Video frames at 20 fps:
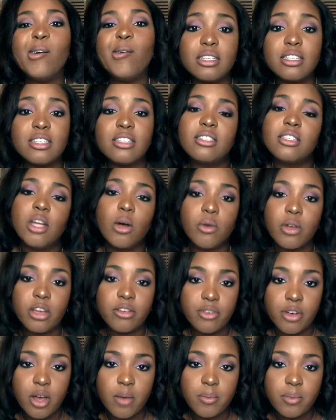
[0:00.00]
Just don't give
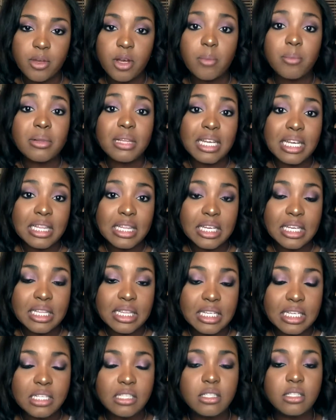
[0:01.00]
up completely, at
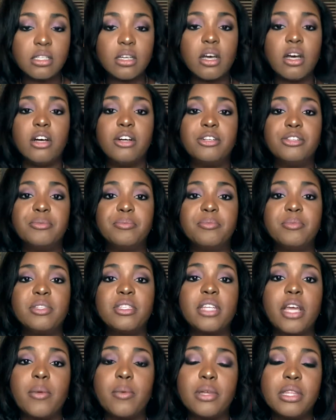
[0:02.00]
least.
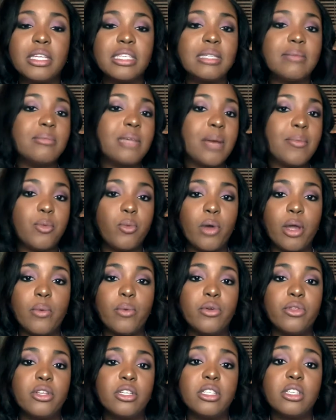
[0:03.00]
Stay with it some type of way
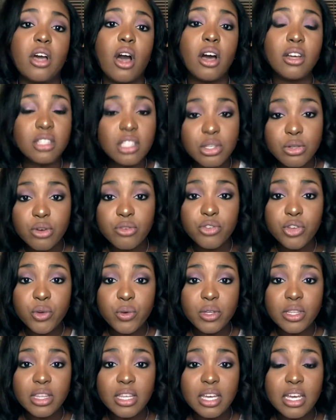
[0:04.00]
where there's constantly
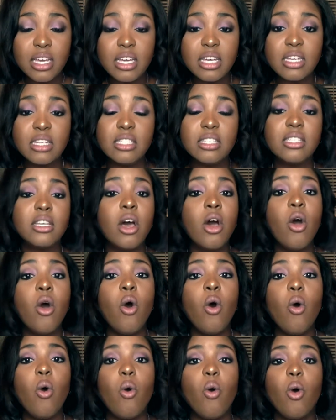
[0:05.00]
reviewing things
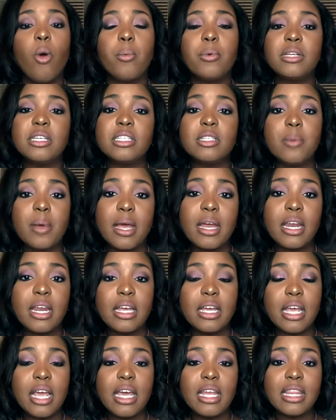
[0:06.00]
or
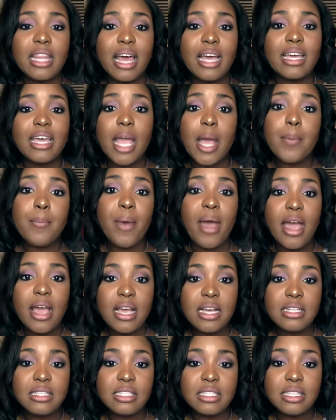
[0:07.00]
participating in like
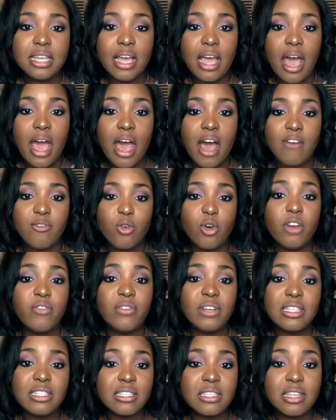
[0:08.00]
campaigns they have or
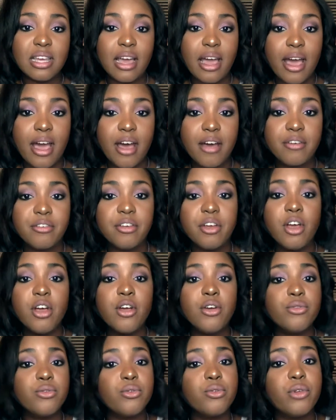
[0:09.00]
events they have
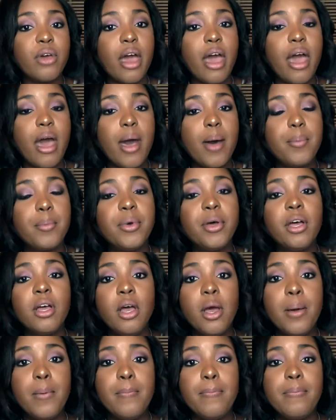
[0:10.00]
through the app.
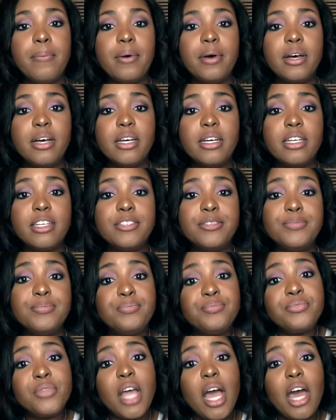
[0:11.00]
But
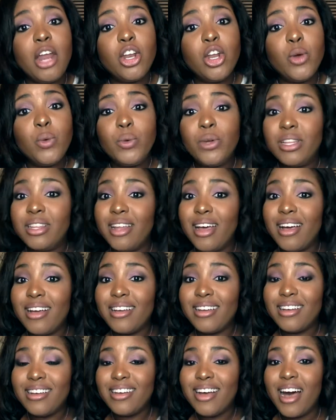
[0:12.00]
I don't know, good luck.
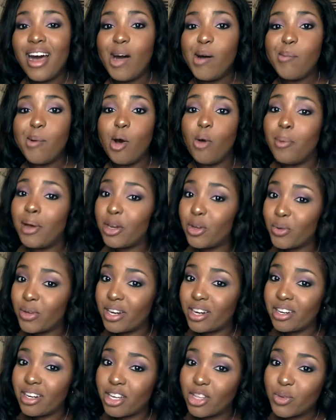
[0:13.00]
I hope I do
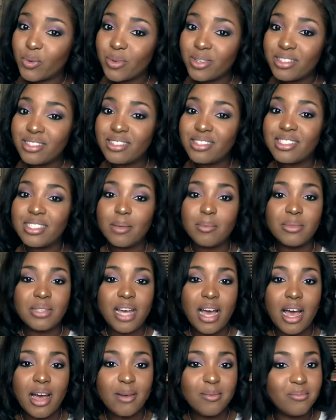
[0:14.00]
get another one
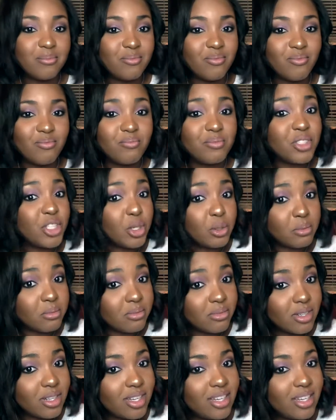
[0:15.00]
sometime soon.